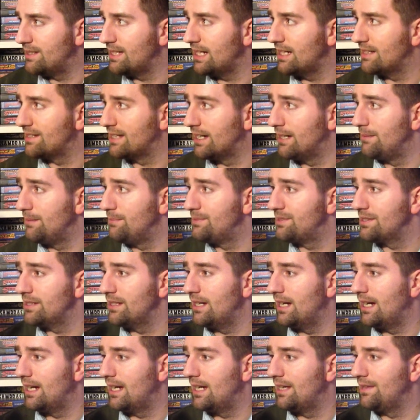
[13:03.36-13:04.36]
sellotaped,
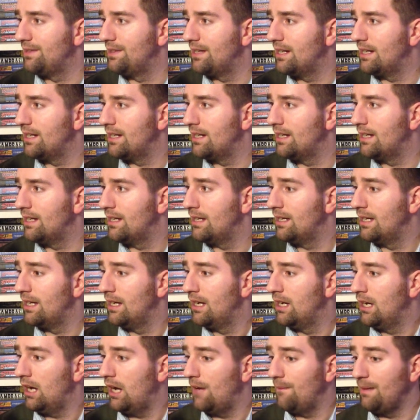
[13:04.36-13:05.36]
and
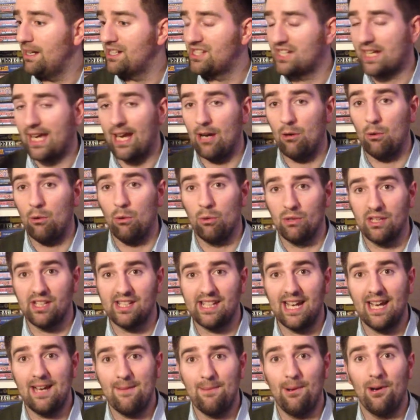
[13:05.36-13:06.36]
I managed to get all the
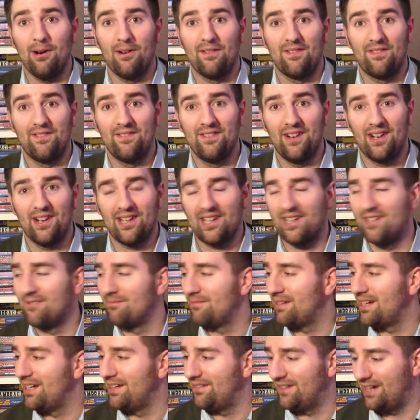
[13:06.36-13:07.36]
tape off. I
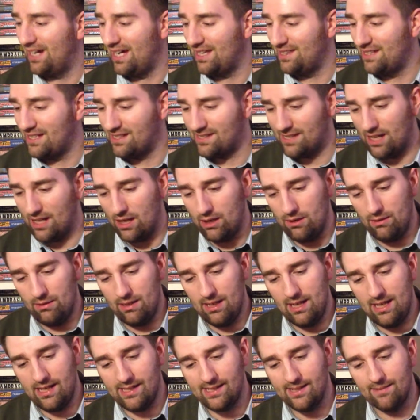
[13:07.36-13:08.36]
couldn't believe it. And there's
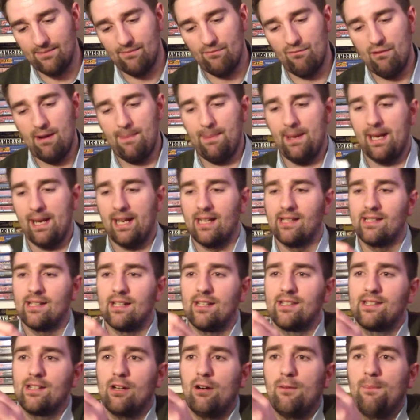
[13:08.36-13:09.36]
only some ripping to
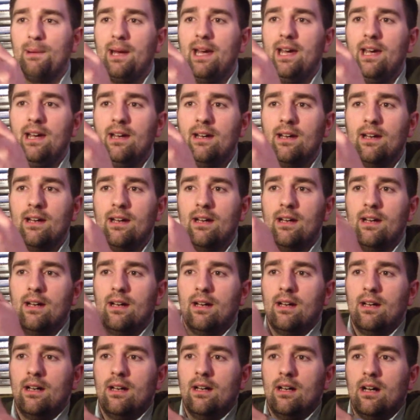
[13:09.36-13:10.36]
the top here,
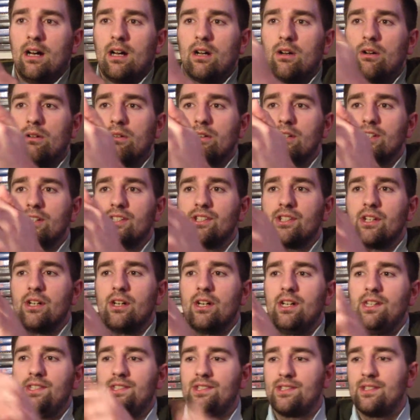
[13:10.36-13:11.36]
along the
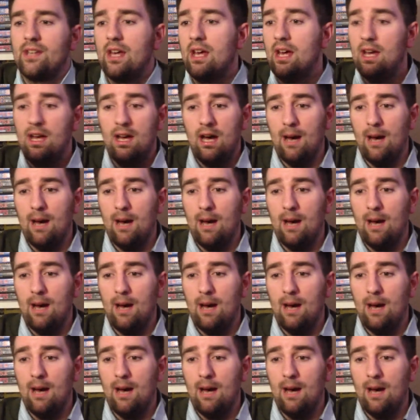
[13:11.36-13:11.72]
sides.